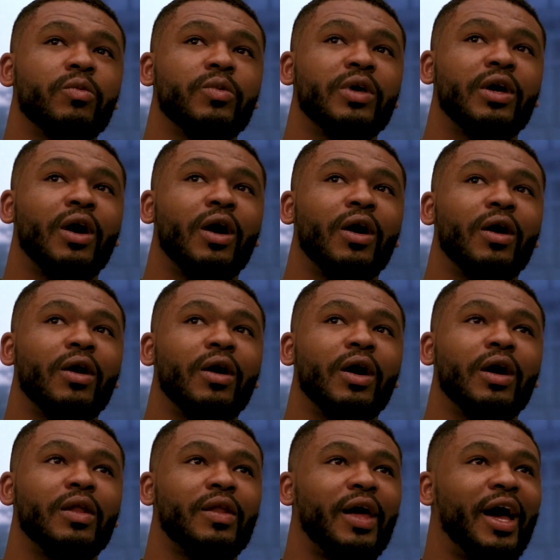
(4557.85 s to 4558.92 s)
we are
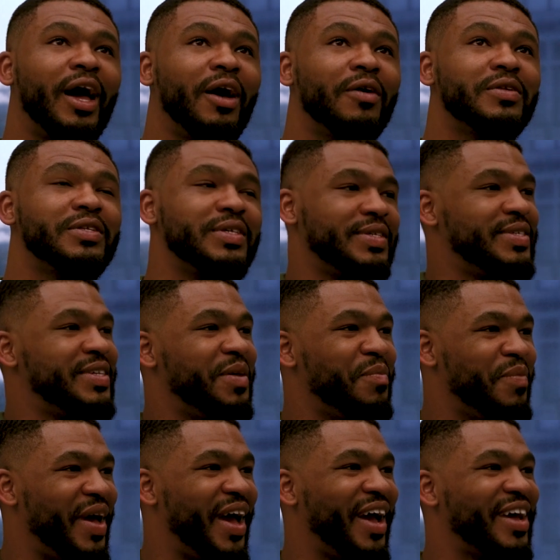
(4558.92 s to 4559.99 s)
allowed to
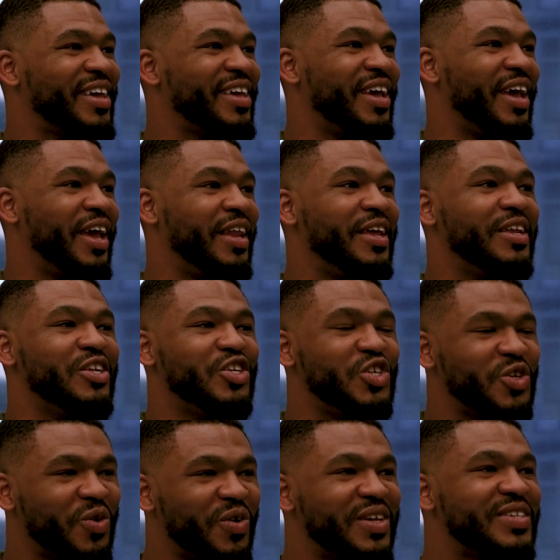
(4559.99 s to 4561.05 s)
sit back and
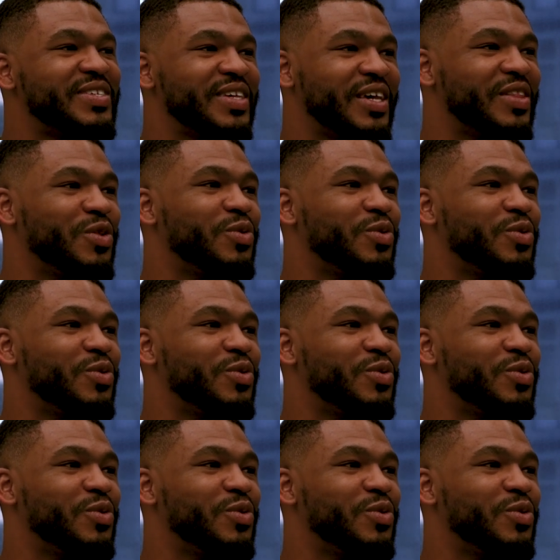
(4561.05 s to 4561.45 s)
enjoy St.